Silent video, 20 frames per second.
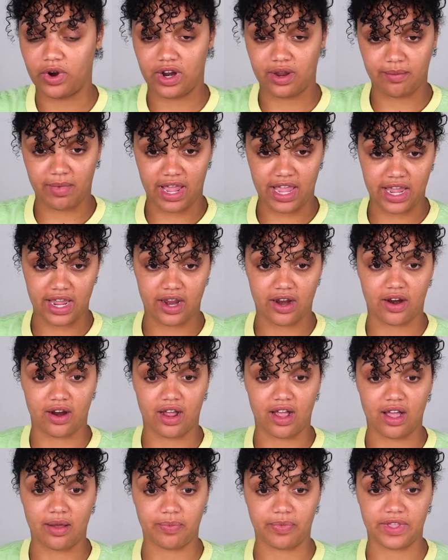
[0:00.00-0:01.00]
wearing my
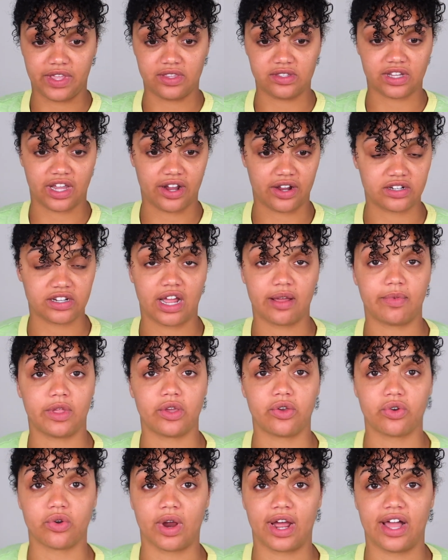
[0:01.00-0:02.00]
hair up the entire time they
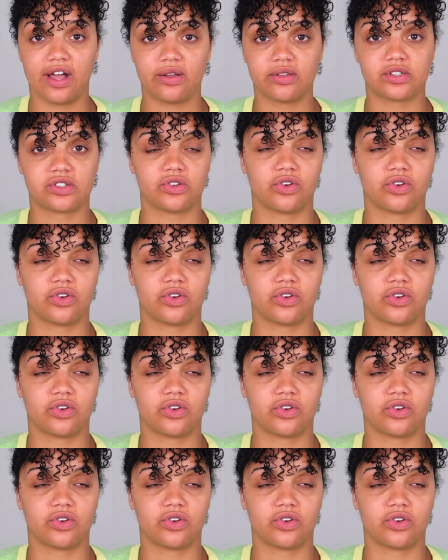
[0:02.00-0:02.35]
grew out.